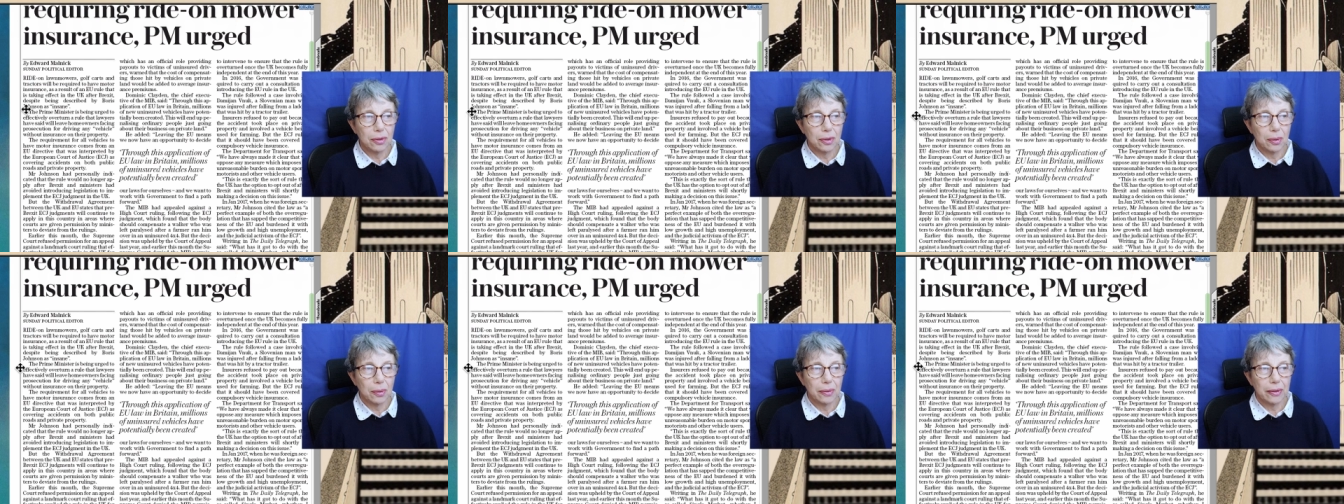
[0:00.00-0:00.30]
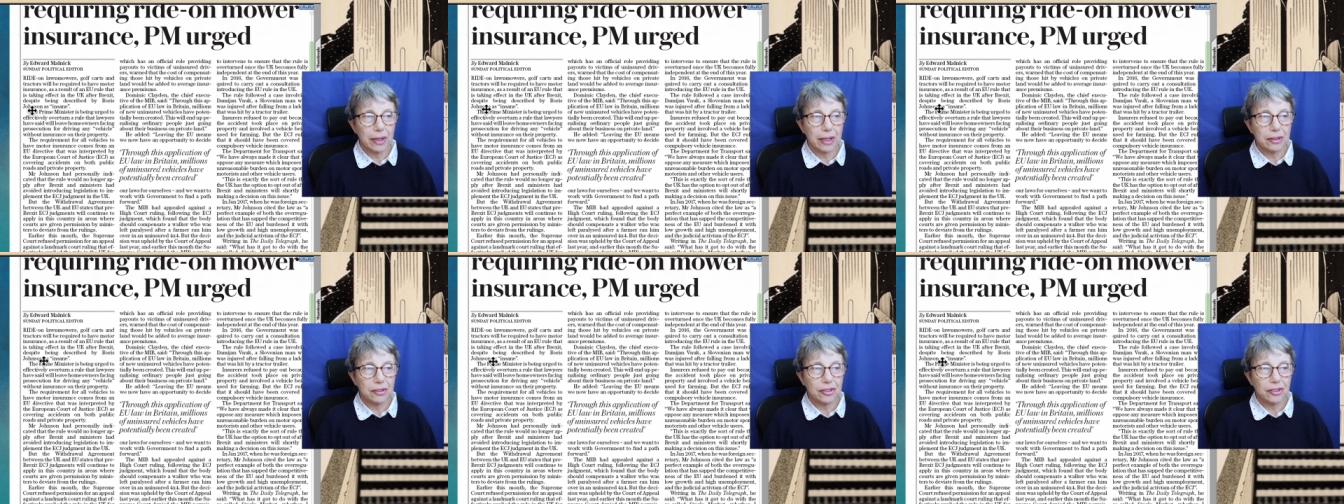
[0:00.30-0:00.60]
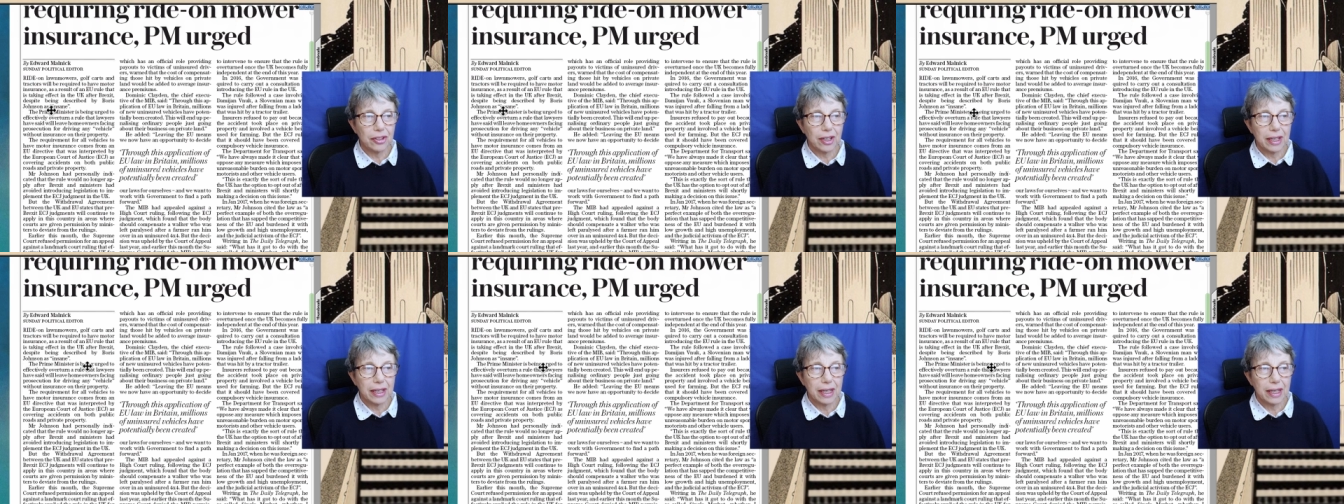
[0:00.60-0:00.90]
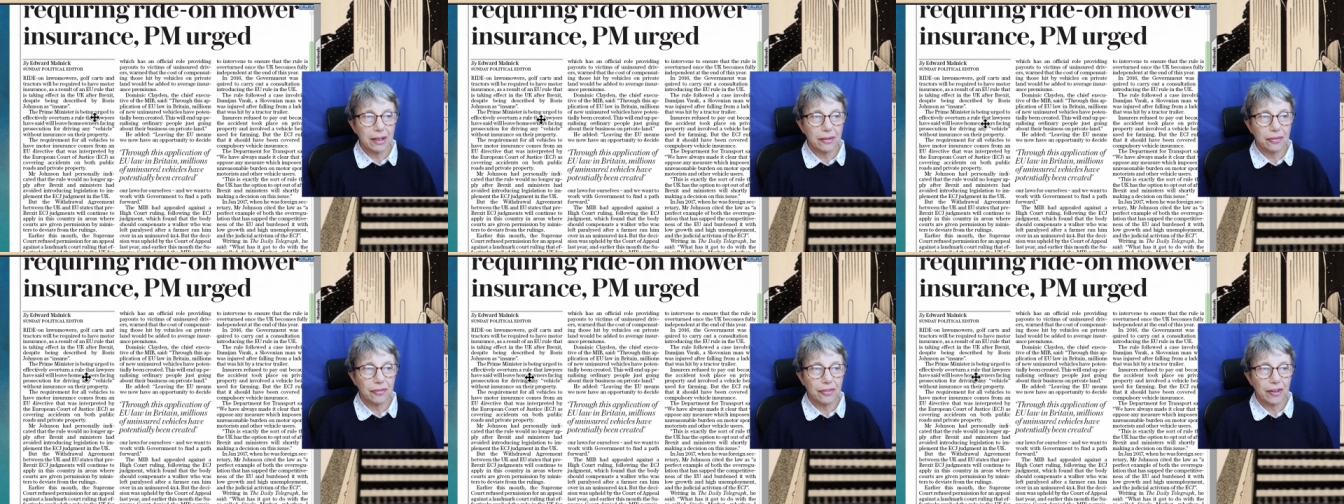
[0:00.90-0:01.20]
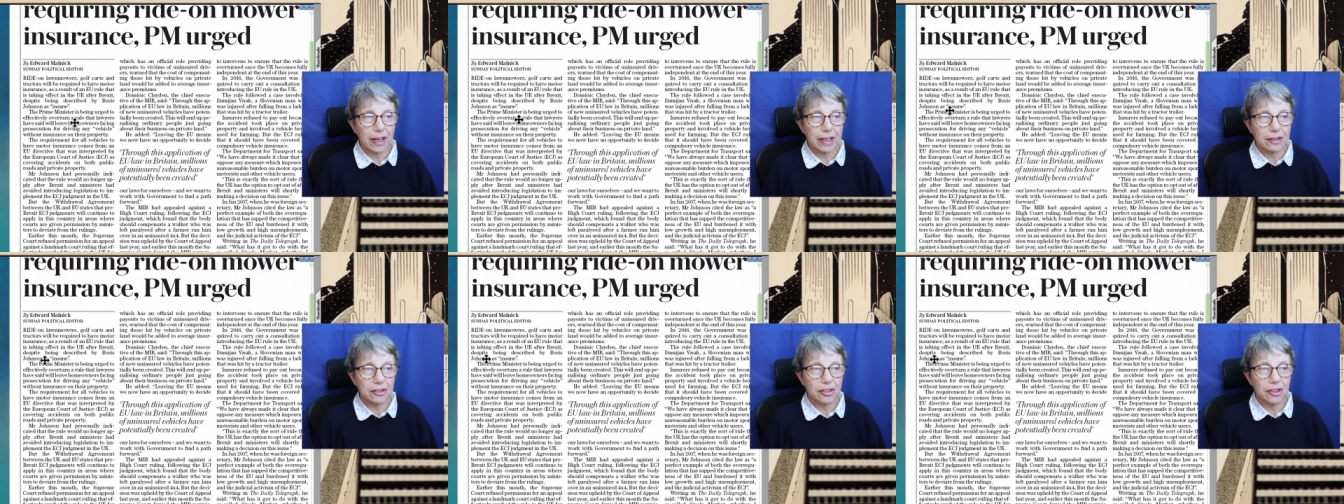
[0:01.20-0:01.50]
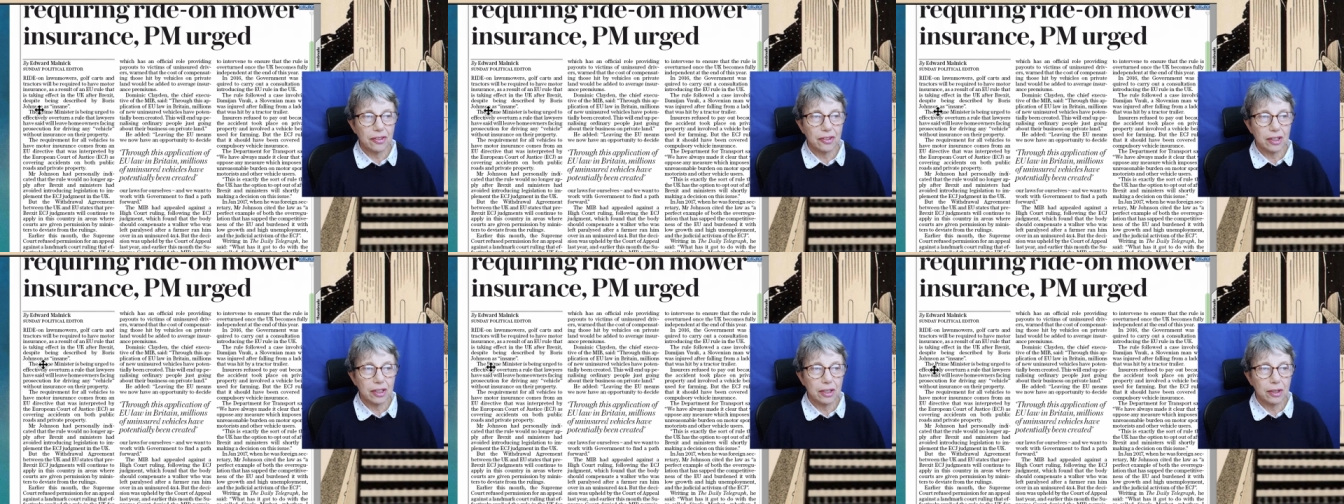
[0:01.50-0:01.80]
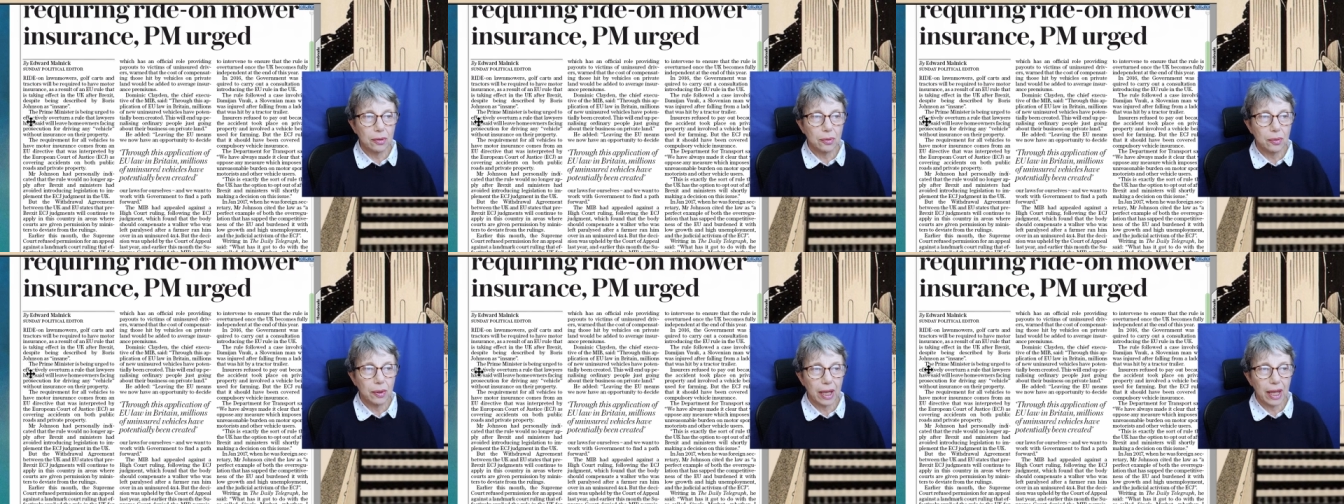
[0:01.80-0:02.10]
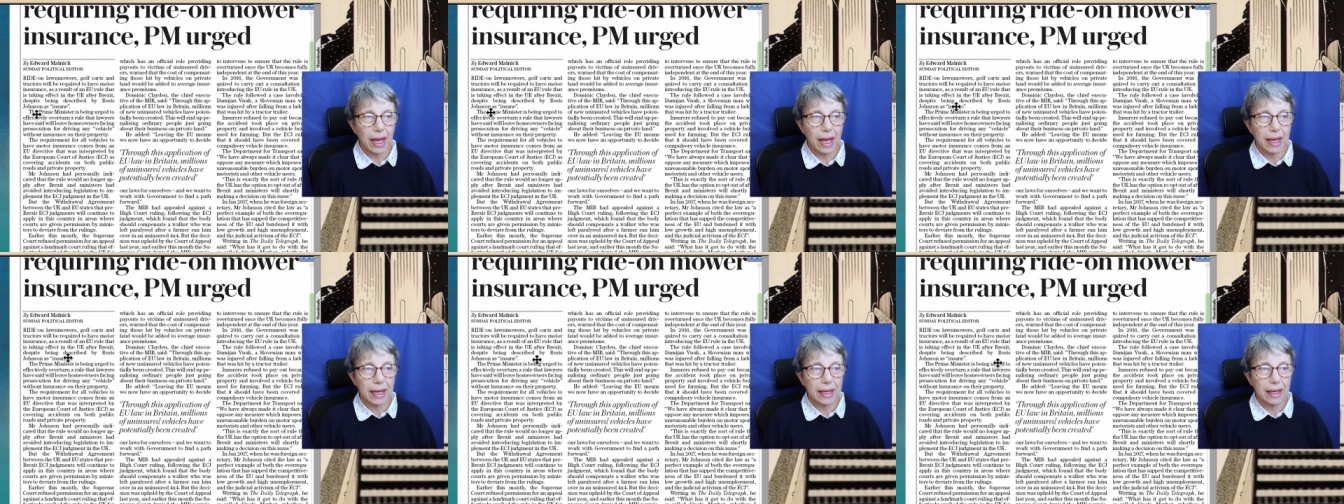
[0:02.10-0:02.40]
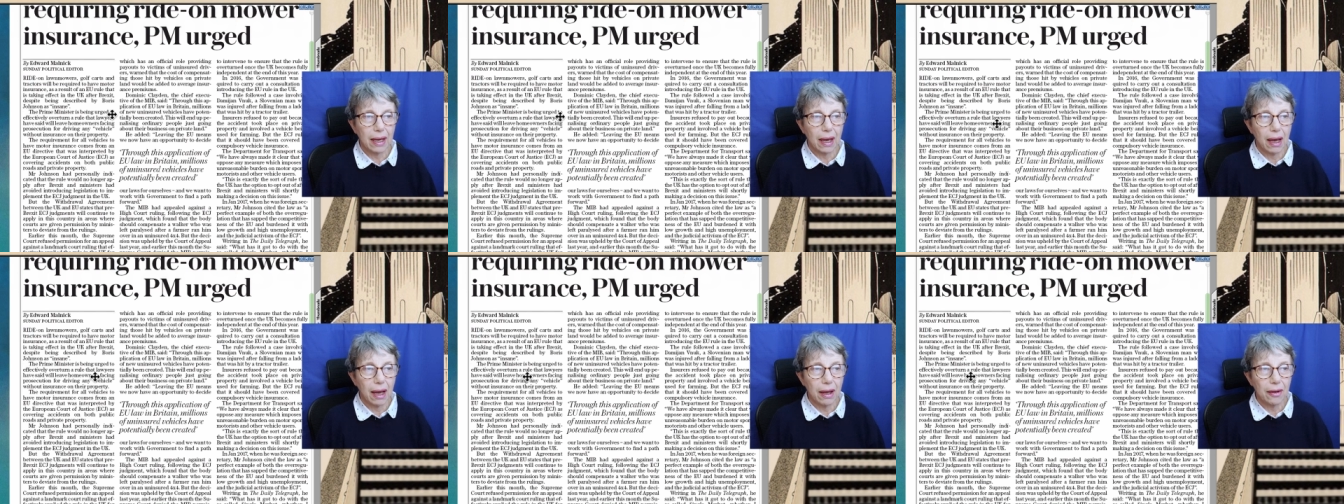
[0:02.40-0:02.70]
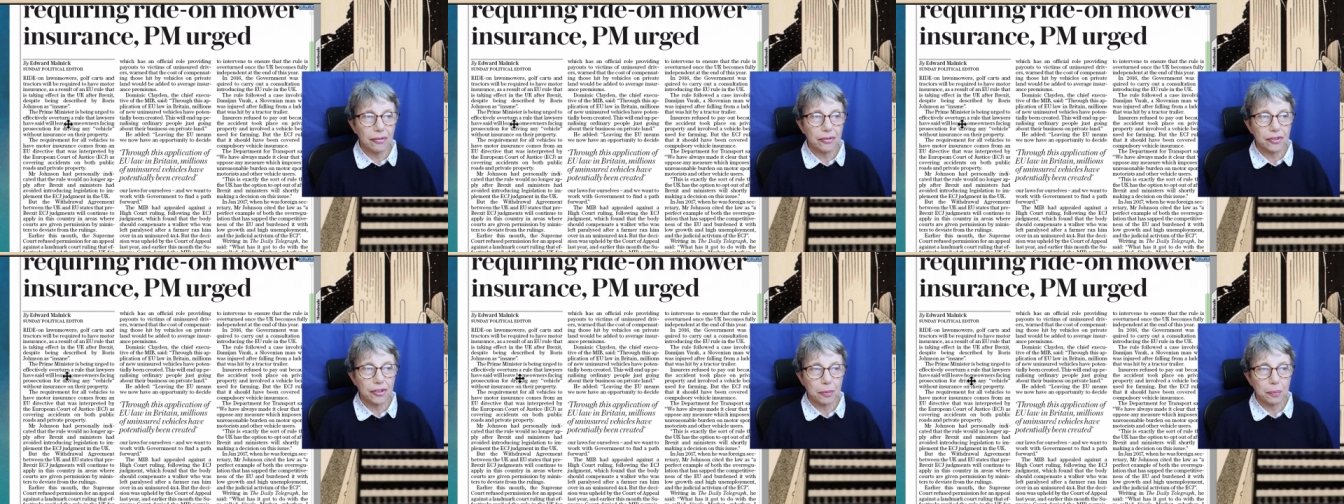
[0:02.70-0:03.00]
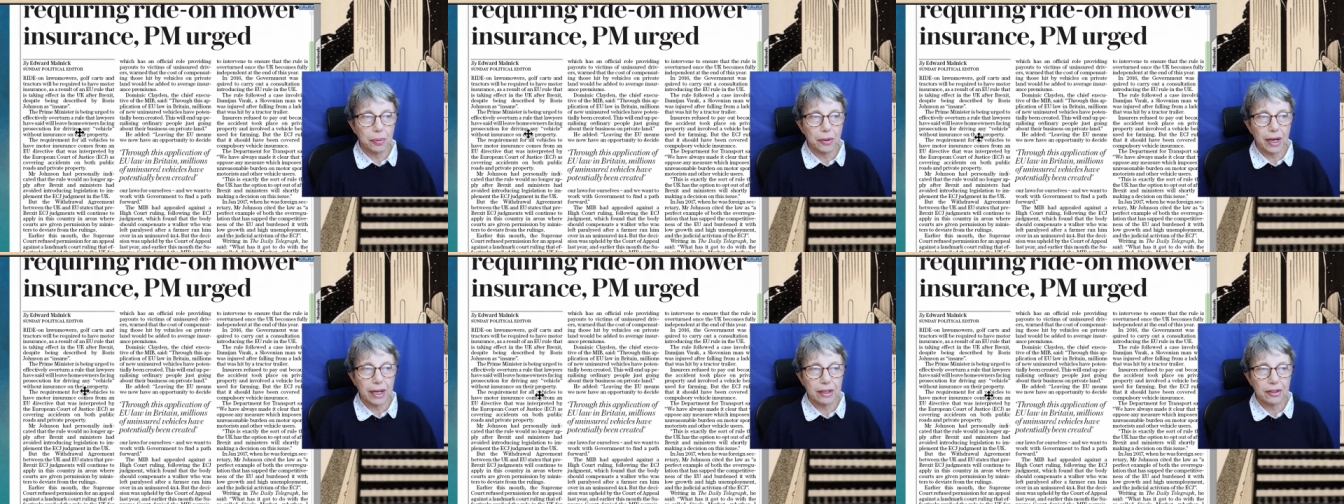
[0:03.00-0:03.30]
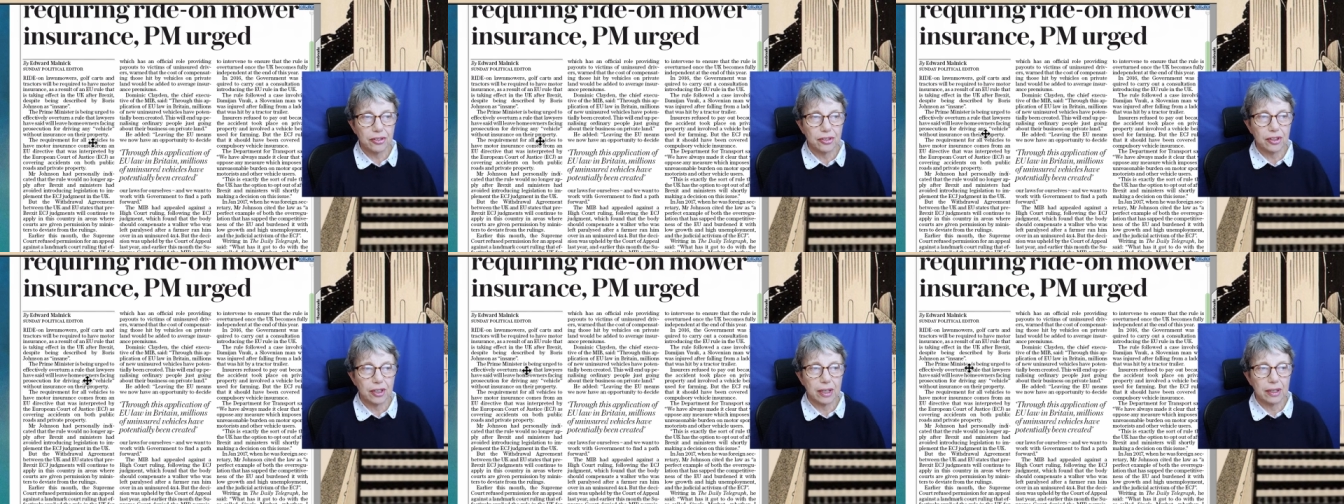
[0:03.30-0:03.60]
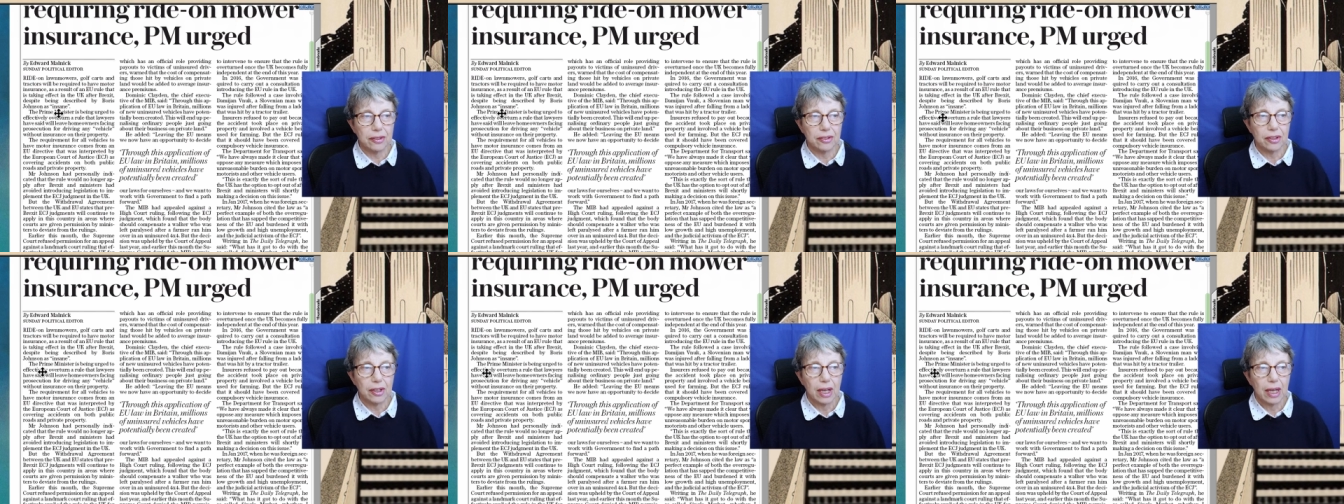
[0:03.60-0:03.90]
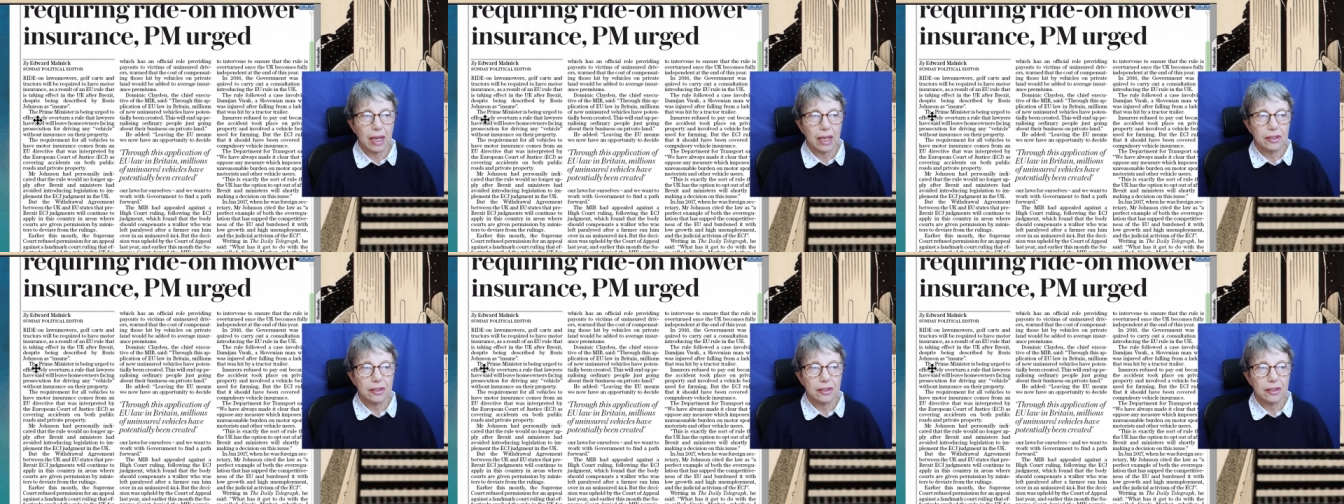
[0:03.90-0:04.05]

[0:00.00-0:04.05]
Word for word: rule that's taking effect in the UK after Brexit,